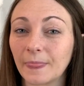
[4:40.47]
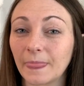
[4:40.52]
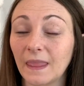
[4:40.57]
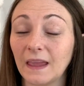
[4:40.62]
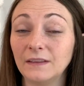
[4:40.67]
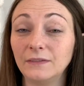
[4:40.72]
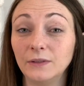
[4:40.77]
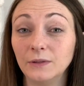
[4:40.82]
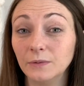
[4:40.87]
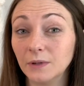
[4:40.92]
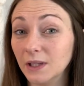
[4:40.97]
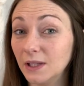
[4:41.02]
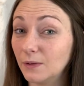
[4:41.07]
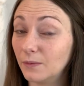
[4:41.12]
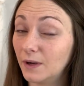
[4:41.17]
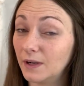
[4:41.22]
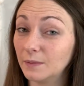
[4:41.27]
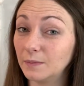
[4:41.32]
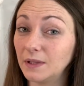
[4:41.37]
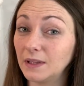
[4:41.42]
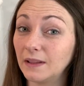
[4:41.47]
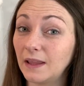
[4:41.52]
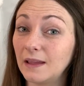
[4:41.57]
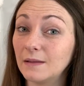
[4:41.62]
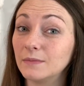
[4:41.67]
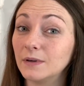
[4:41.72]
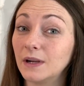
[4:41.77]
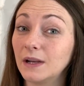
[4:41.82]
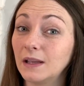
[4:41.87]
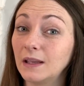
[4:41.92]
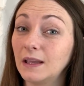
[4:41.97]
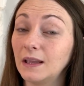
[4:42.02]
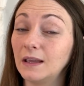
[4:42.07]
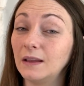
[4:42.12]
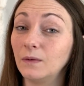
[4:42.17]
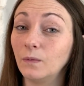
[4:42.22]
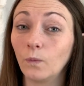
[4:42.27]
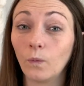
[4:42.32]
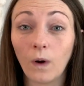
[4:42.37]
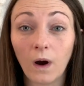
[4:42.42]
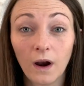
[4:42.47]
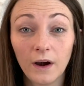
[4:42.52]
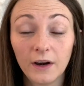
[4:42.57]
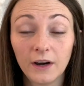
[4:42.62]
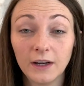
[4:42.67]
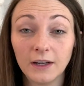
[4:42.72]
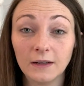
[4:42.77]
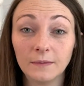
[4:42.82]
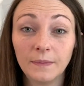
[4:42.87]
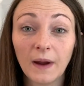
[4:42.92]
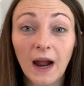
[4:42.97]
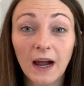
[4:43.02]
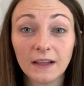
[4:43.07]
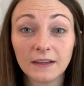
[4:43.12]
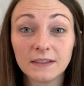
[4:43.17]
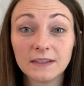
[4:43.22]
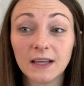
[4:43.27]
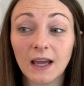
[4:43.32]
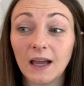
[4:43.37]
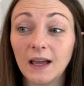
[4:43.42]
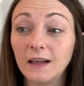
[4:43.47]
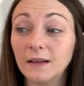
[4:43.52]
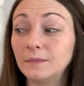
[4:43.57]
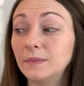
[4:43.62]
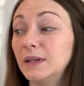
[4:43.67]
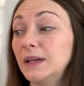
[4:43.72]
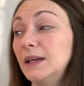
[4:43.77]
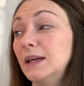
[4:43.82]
If you really want to be laboring in water in your bathtub,